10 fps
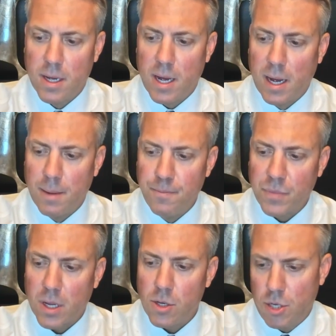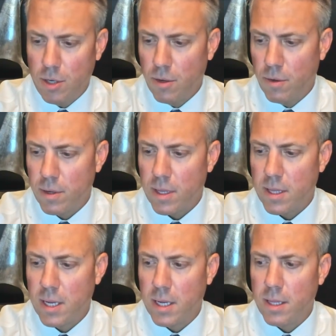Um, two,
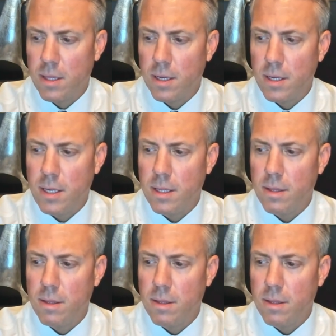the, the,